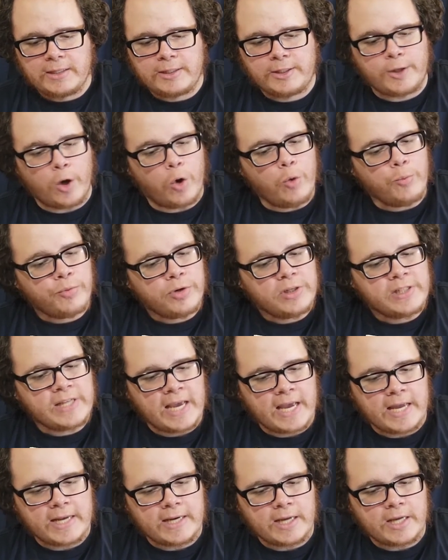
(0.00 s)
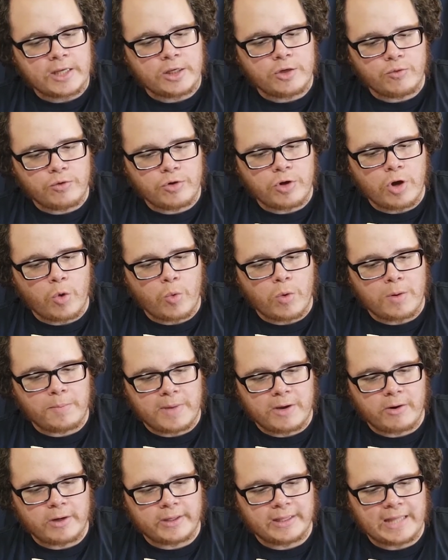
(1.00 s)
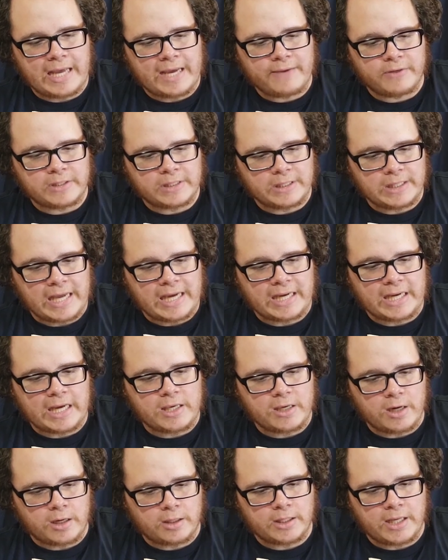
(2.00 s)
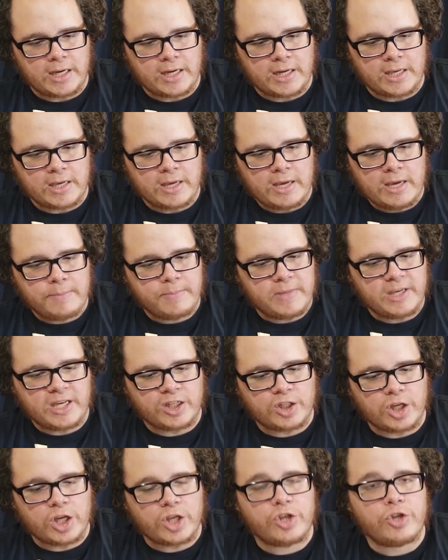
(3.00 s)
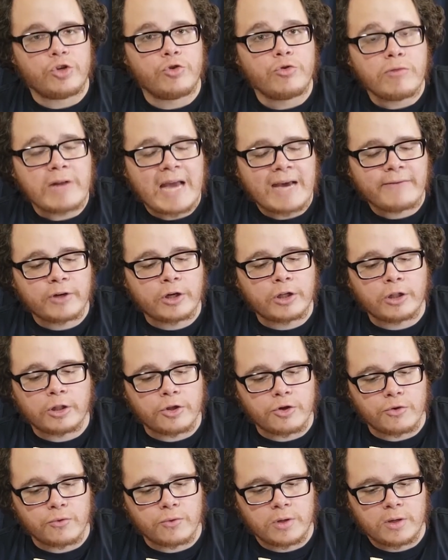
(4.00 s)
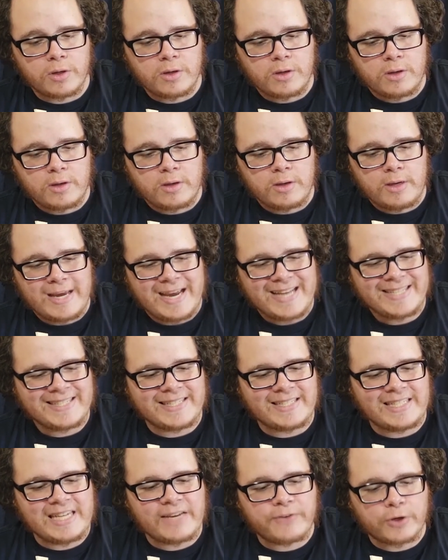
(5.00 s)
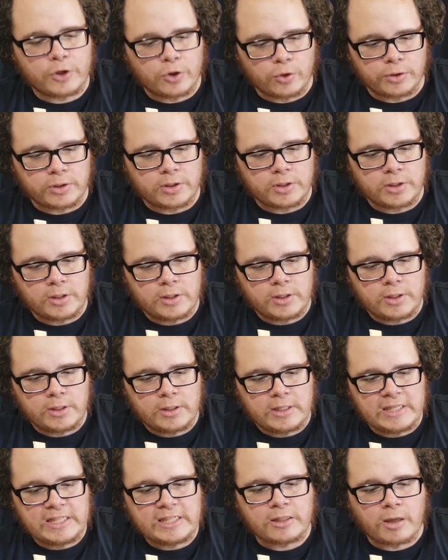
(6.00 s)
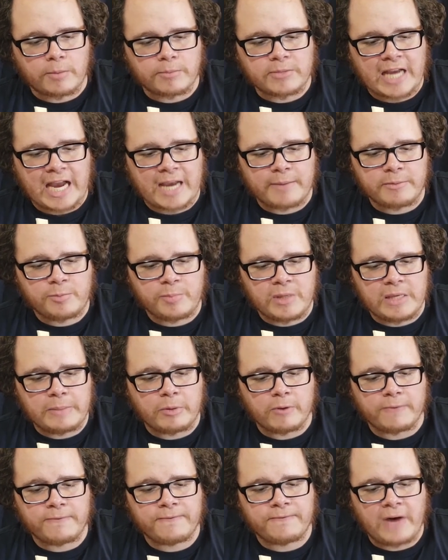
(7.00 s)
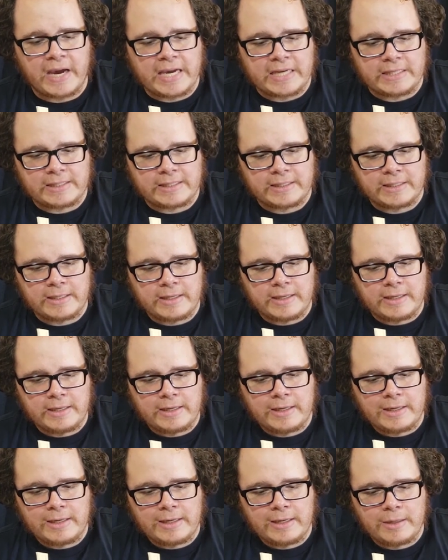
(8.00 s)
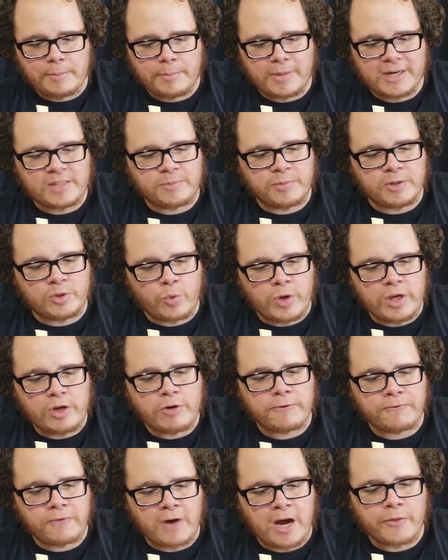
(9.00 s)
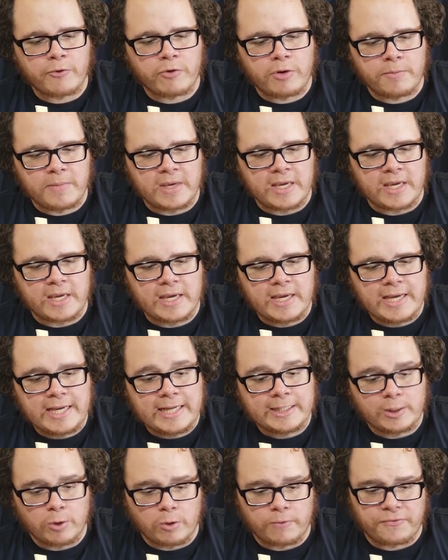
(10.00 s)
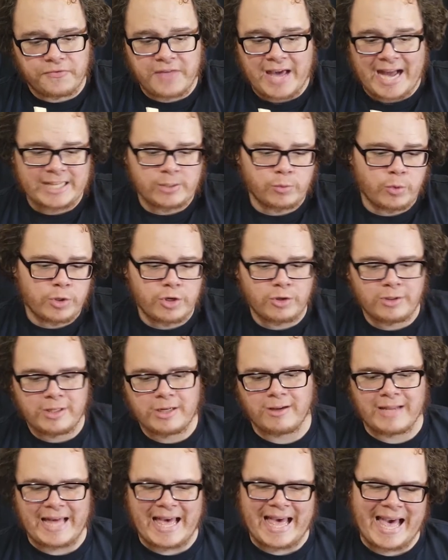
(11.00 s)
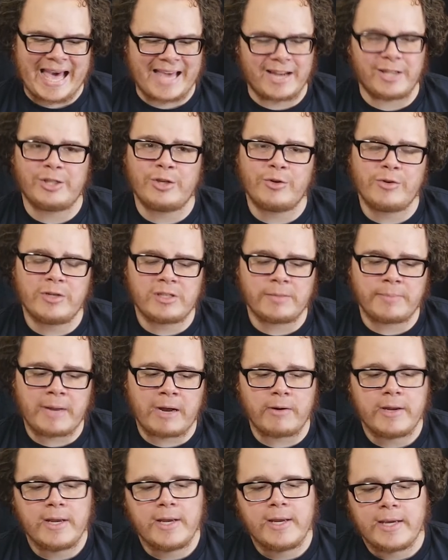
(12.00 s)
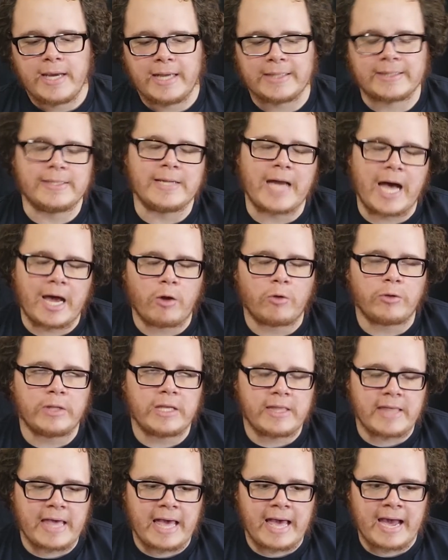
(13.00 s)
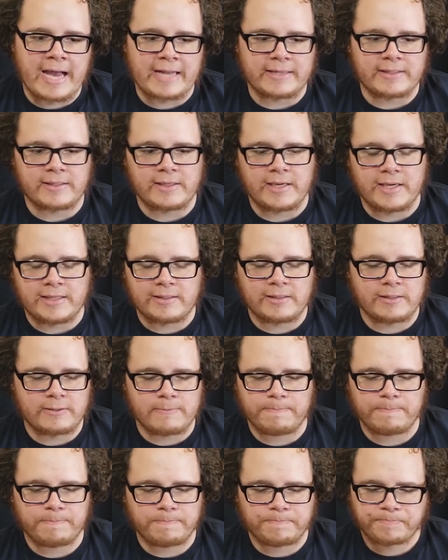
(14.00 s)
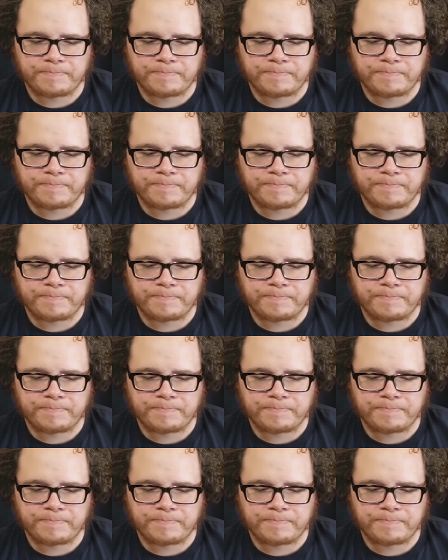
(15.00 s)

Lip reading: Don't pretend you know what married life is like, young lady, because you don't have a clue. It's difficult. Sometimes people fight, but it's between your father and me. So if that's what your little attitude is about, it's not only that, it's...